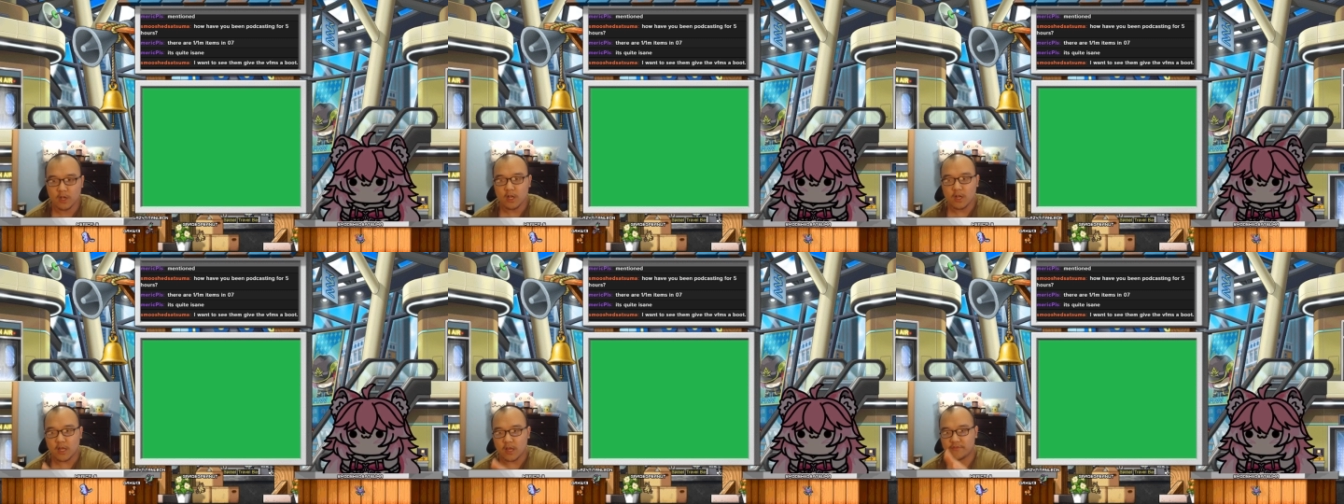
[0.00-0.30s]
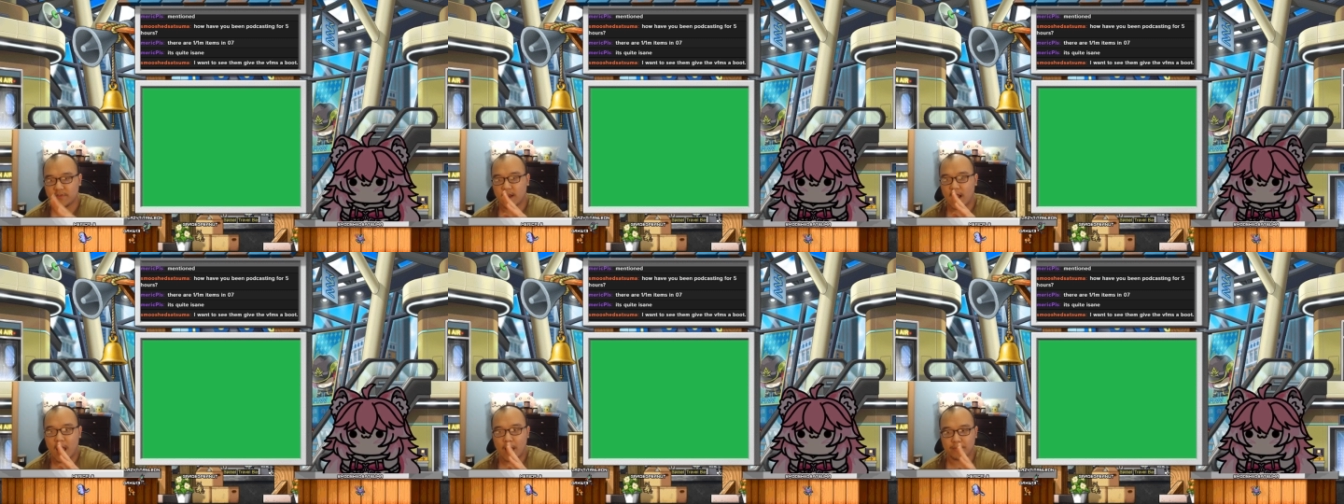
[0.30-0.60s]

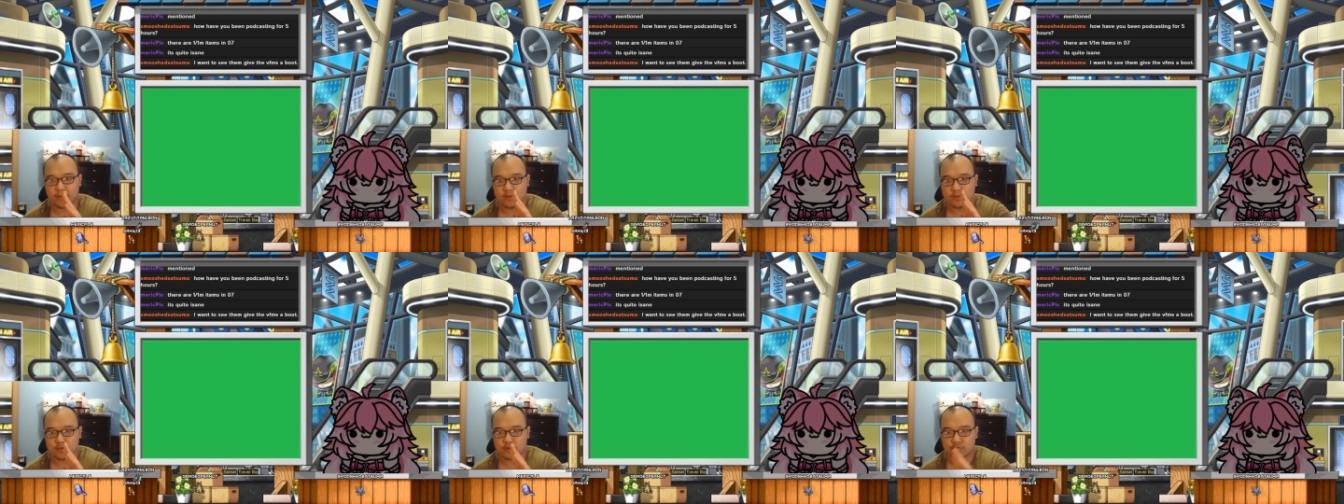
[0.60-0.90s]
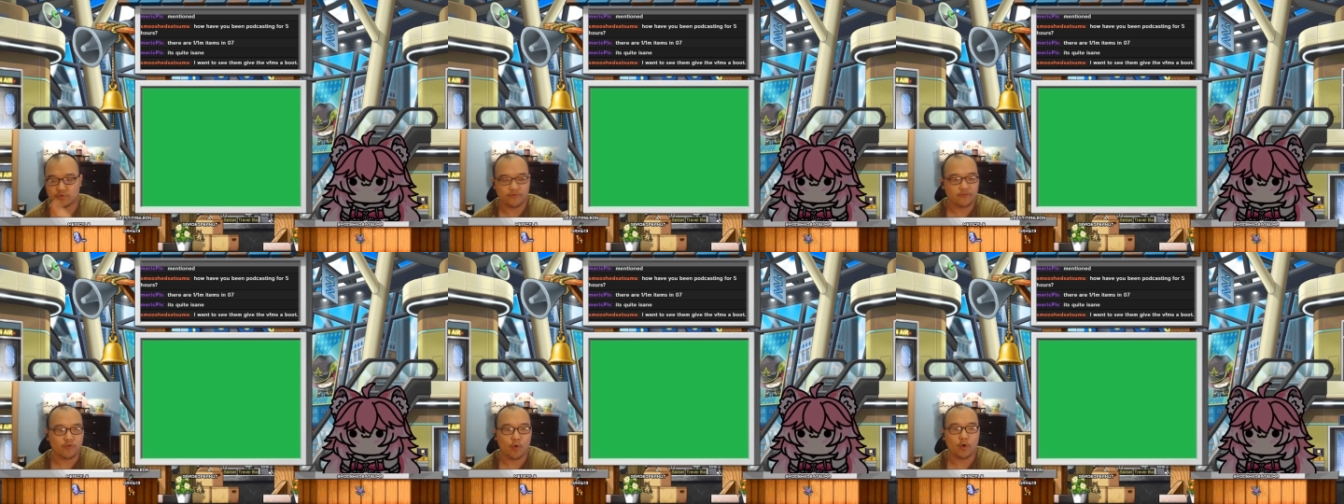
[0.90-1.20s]
If it happened
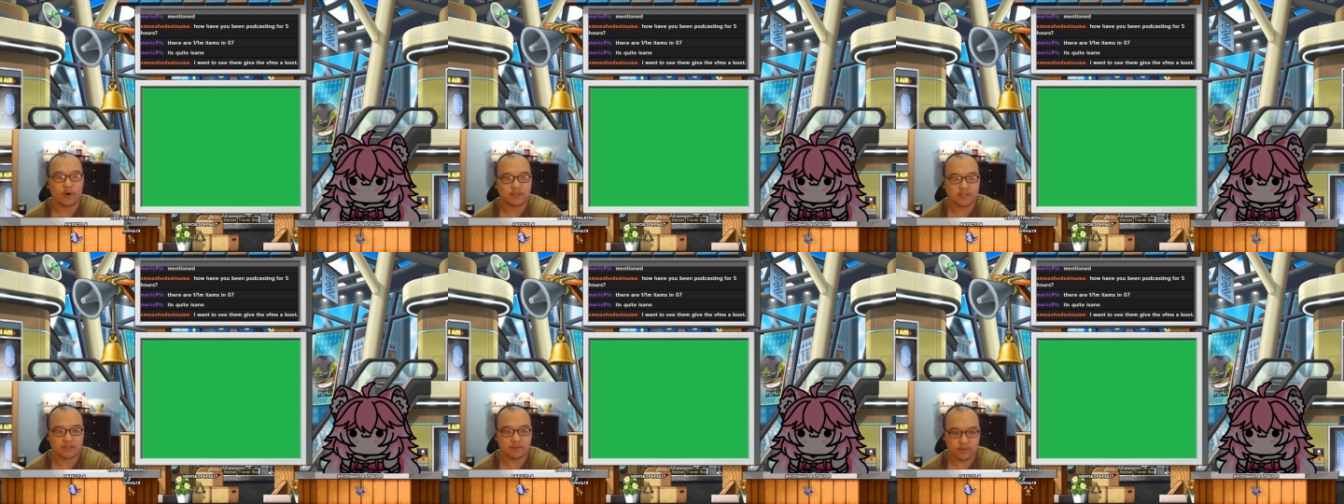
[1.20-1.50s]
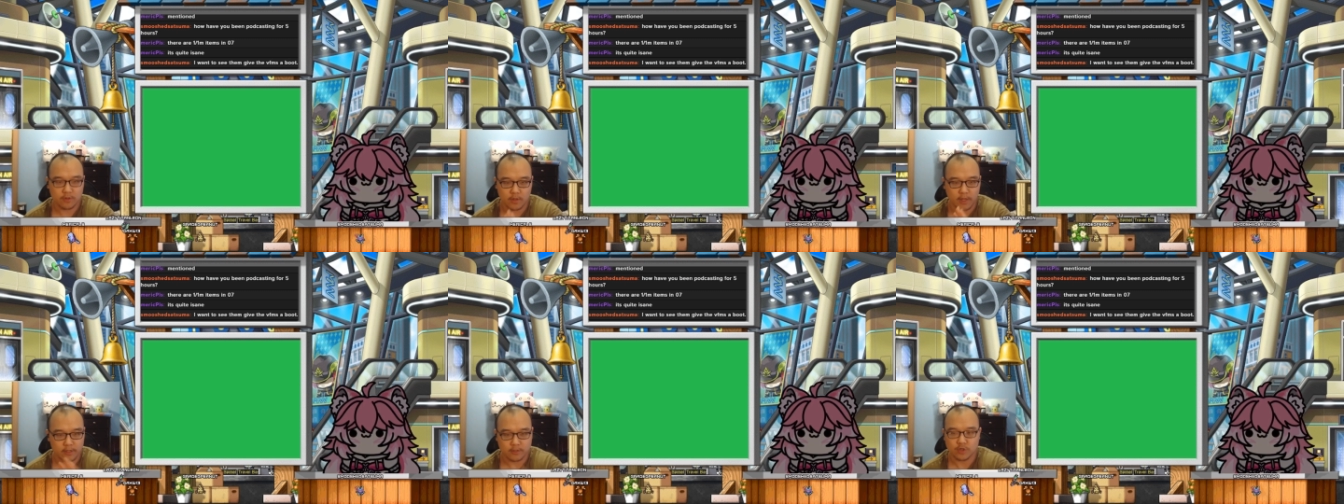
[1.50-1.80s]

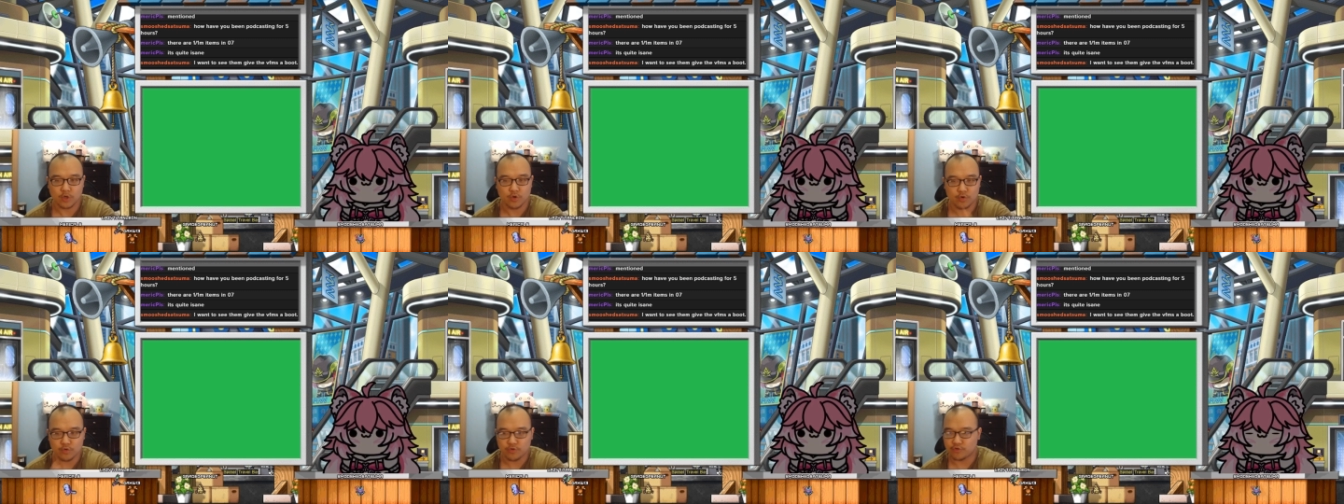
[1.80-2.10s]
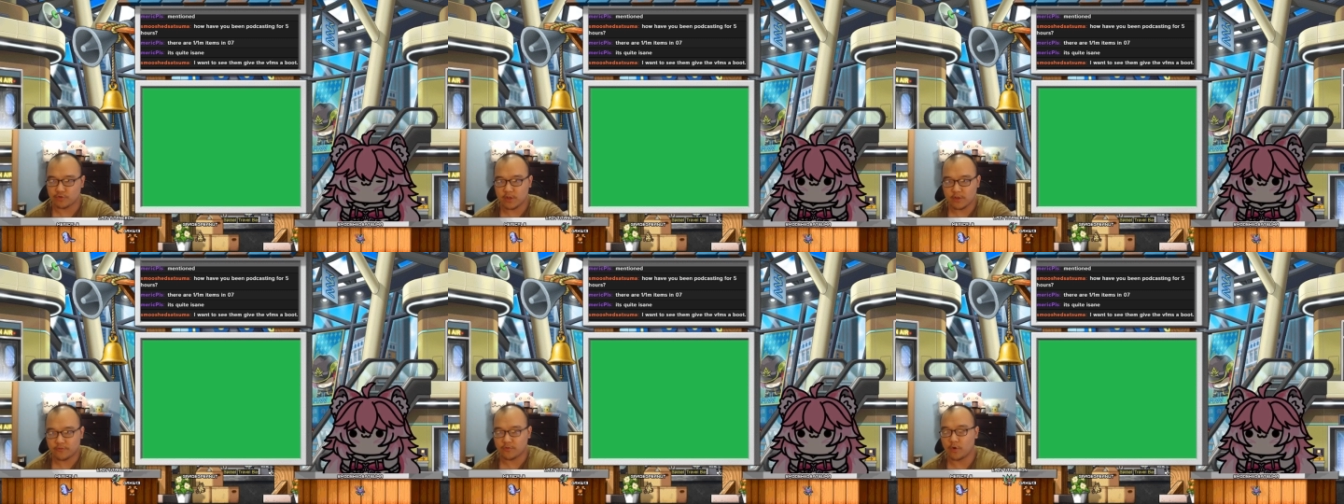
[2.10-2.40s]
2,
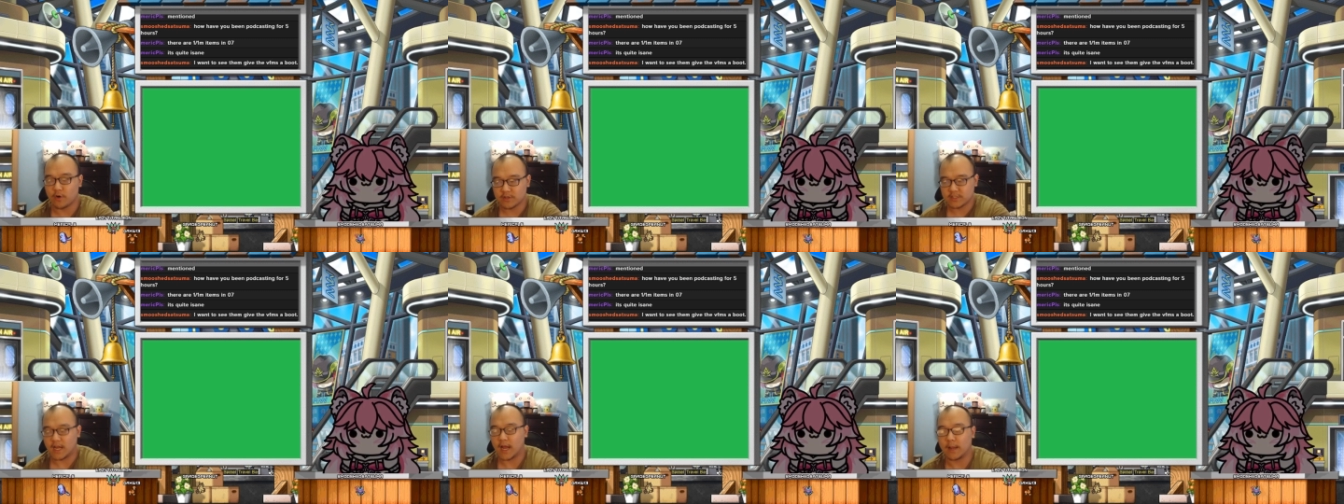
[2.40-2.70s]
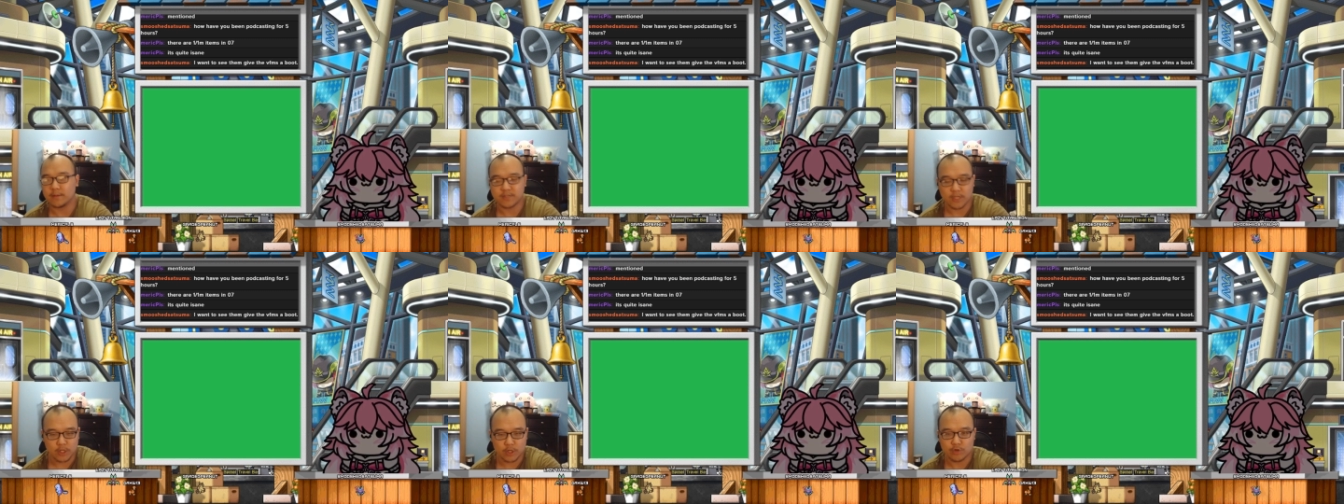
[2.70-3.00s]
3, 4
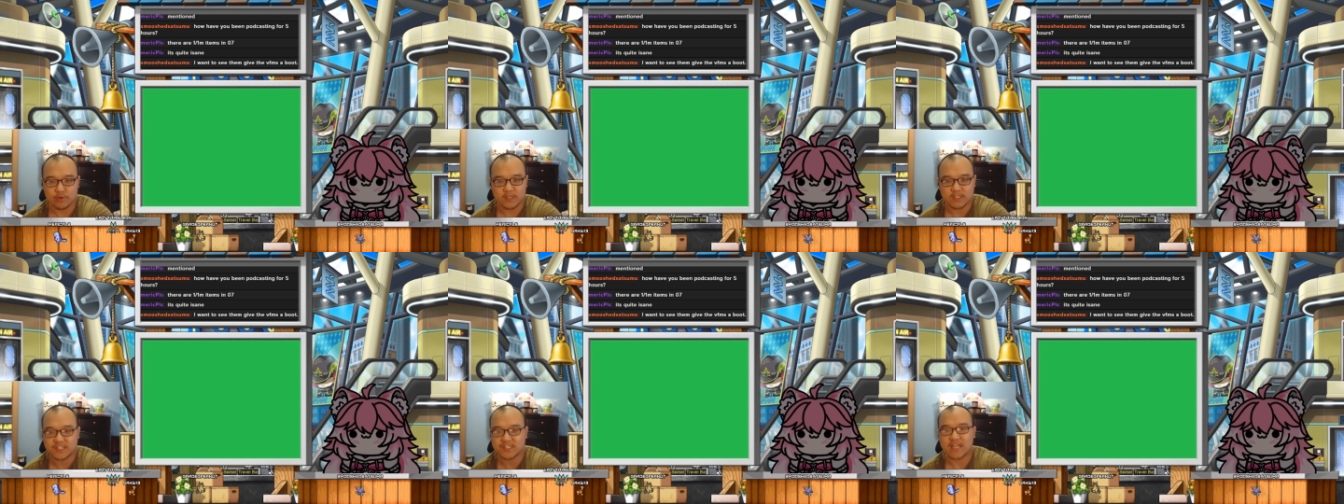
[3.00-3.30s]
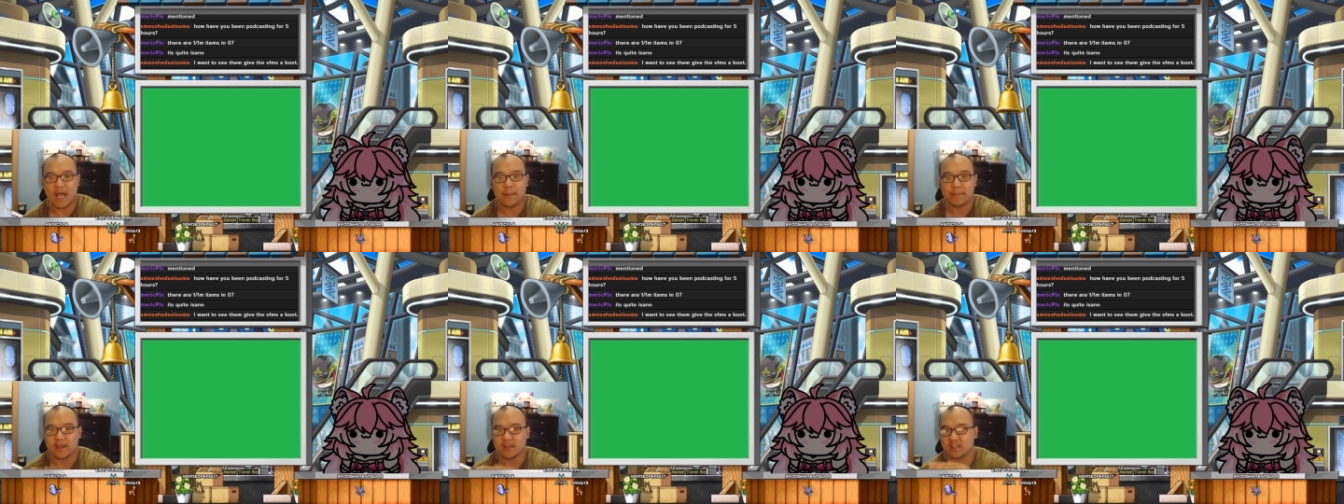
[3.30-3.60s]
times and you didn't
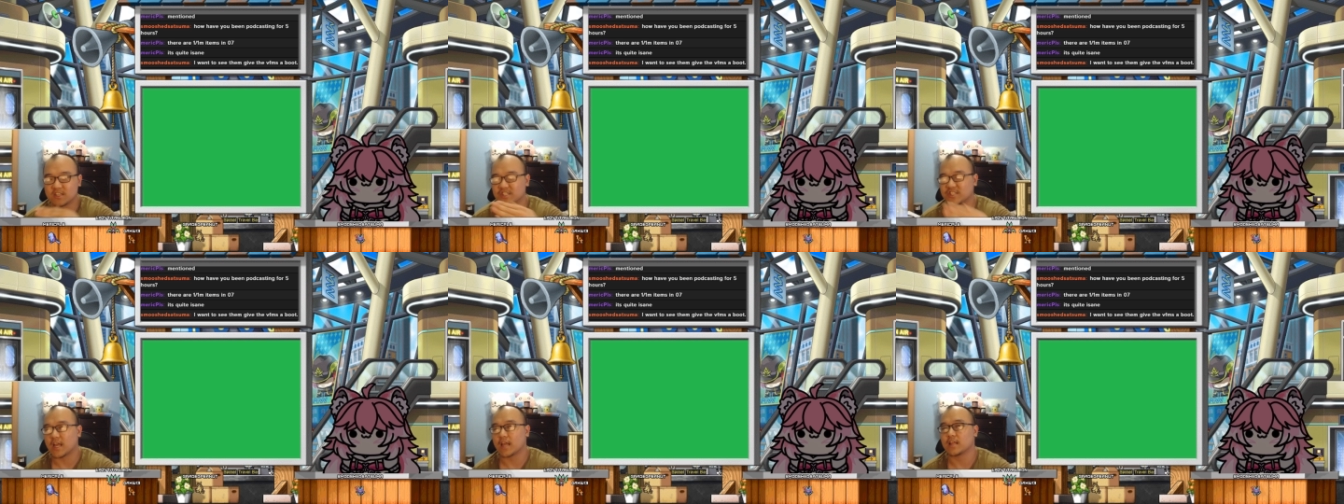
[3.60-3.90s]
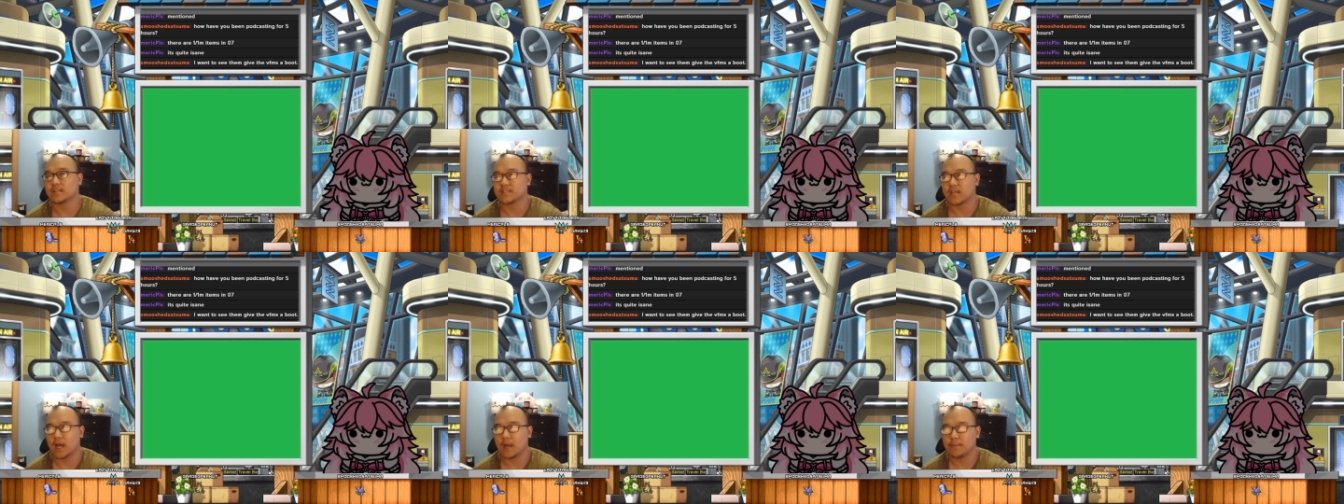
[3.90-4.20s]
stop it the
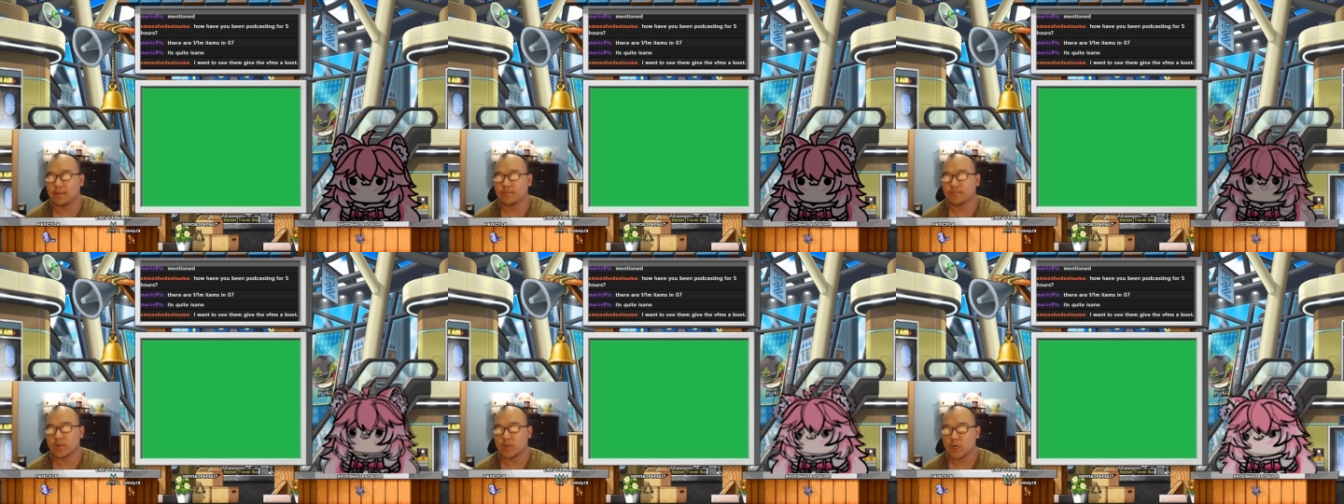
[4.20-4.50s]
second time,